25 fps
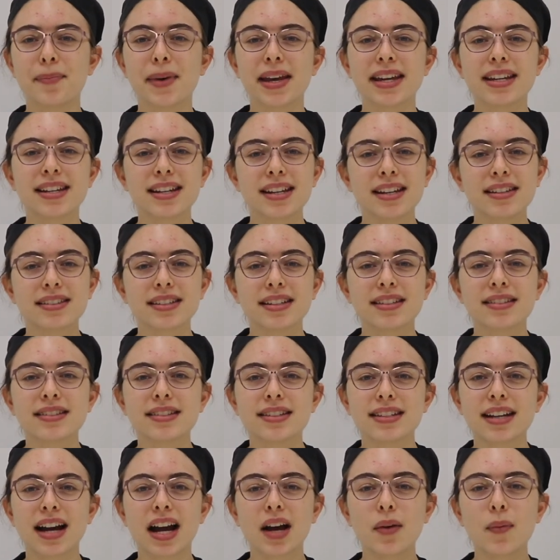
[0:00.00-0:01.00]
Bake It is a
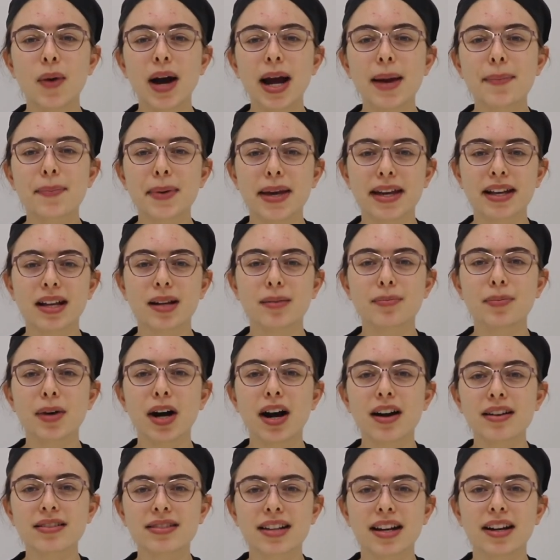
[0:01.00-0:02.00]
DIY baking
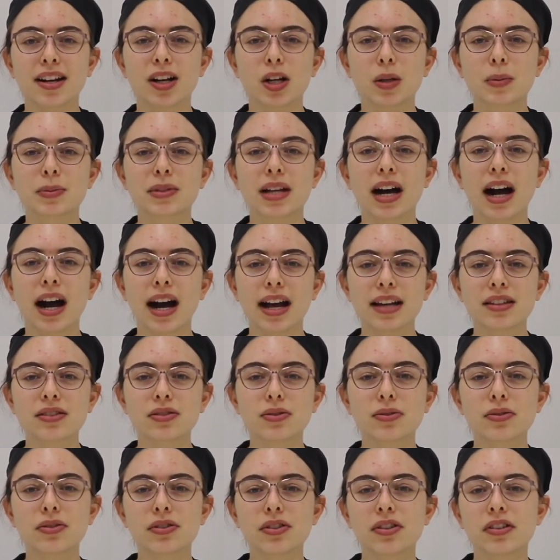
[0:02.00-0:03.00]
box that helps high
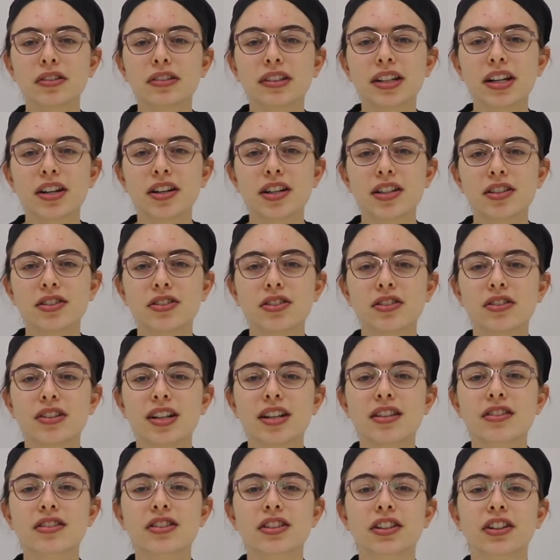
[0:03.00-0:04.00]
school culinary
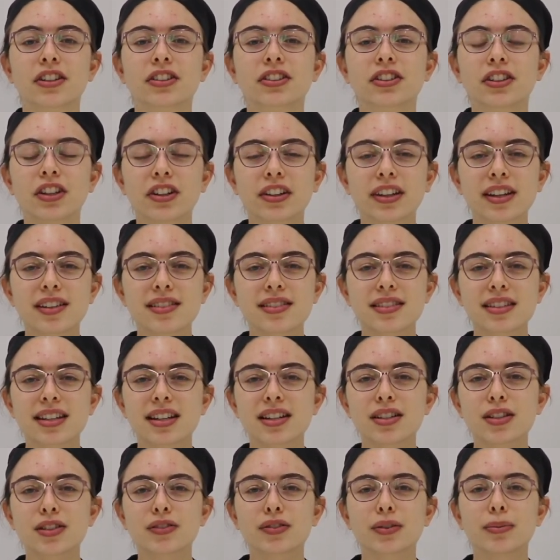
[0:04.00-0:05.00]
students learn cooking
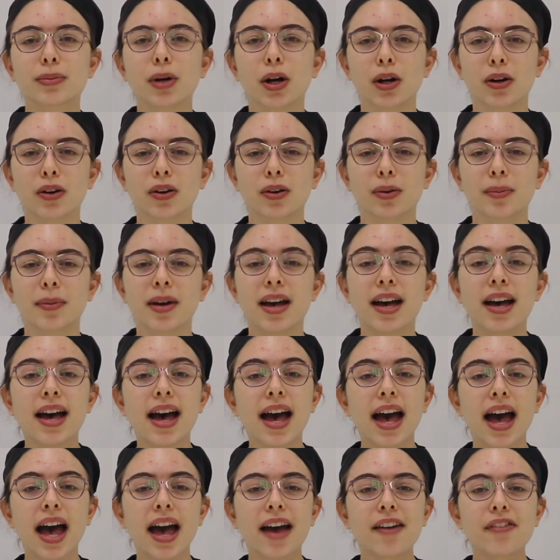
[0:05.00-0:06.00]
skills from home.
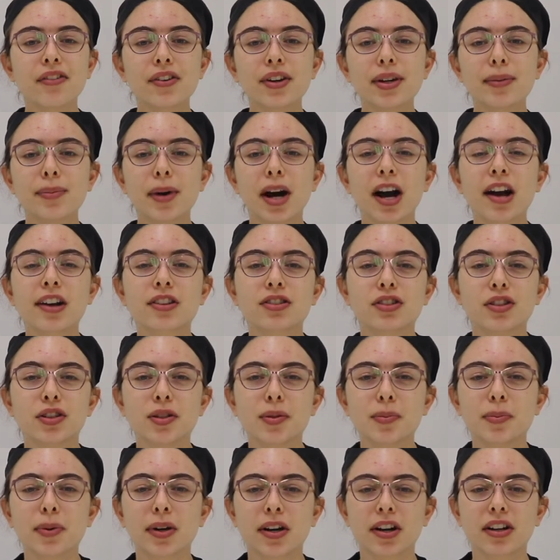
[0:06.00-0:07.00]
Every box
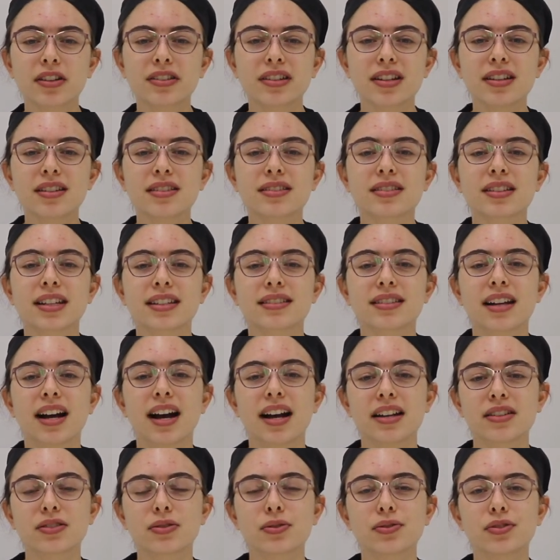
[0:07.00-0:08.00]
you purchase lets a
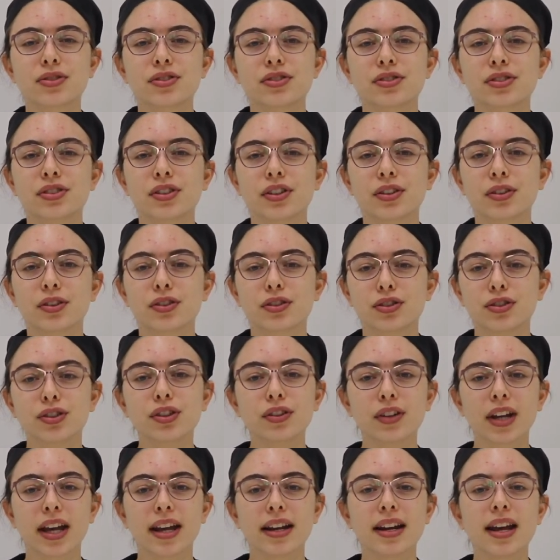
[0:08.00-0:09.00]
high school
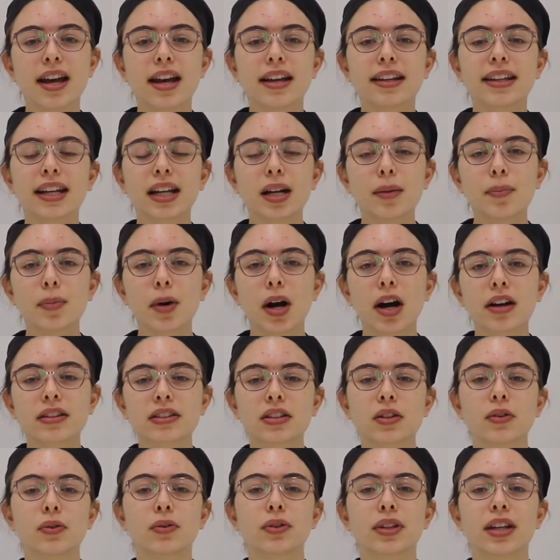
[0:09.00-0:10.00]
student get a box
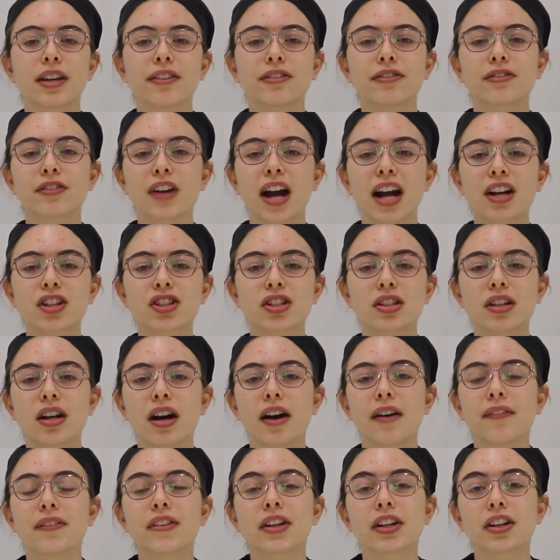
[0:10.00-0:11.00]
at only a fraction
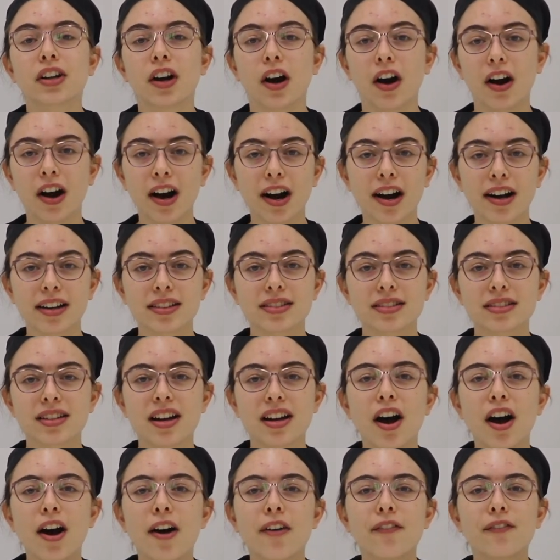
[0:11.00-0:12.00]
of the cost.
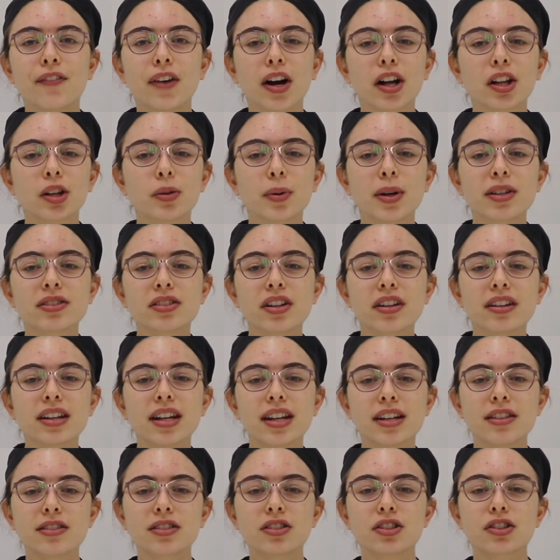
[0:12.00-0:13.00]
Follow us on
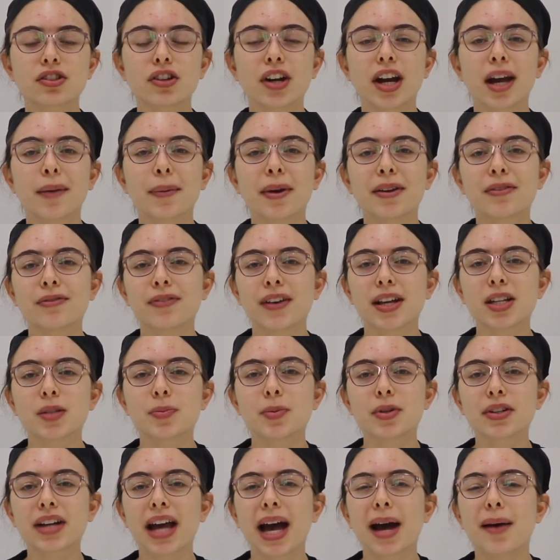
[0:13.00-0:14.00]
Instagram and
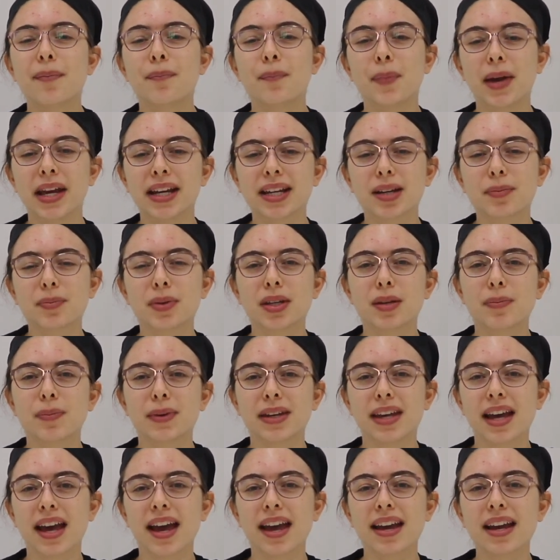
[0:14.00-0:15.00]
Facebook at Bake It
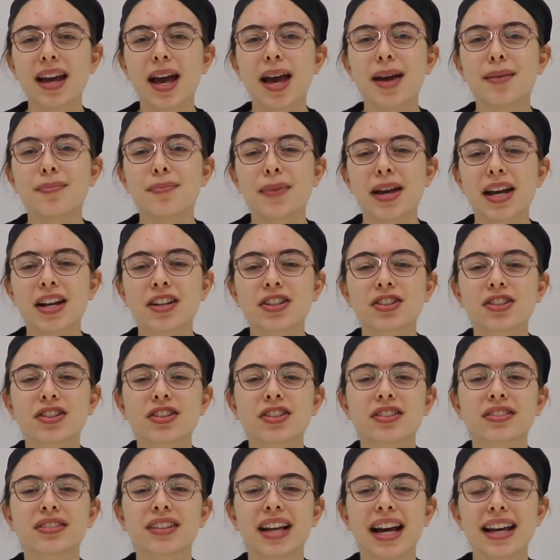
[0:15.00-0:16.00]
BPA and make sure
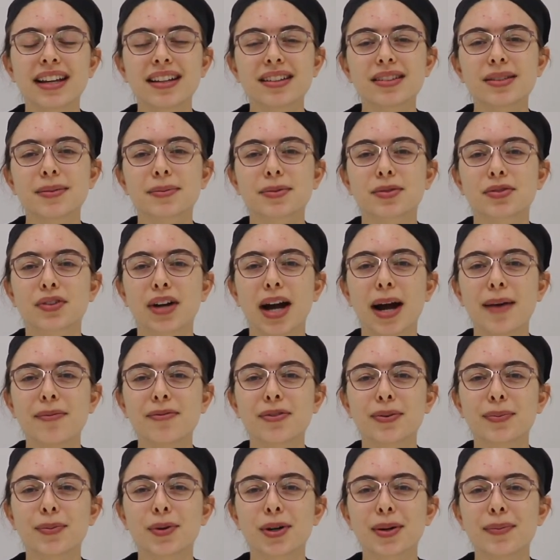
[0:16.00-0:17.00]
to like and subscribe
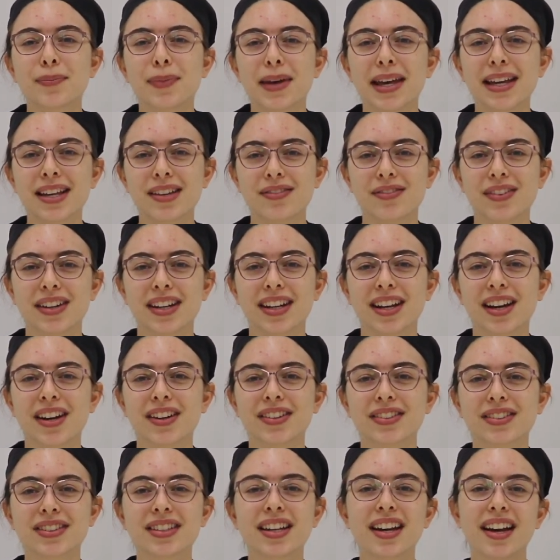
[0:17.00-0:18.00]
for more Bake It
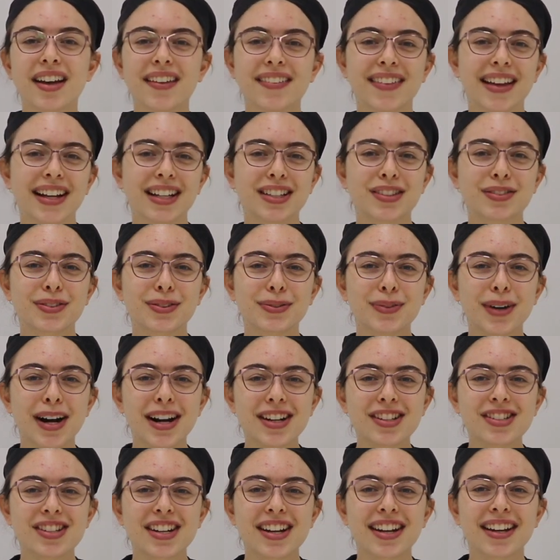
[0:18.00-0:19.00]
videos. Thanks for
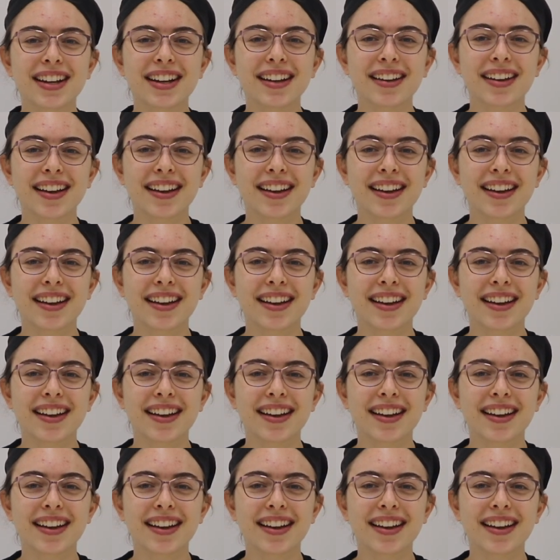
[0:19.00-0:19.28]
watching.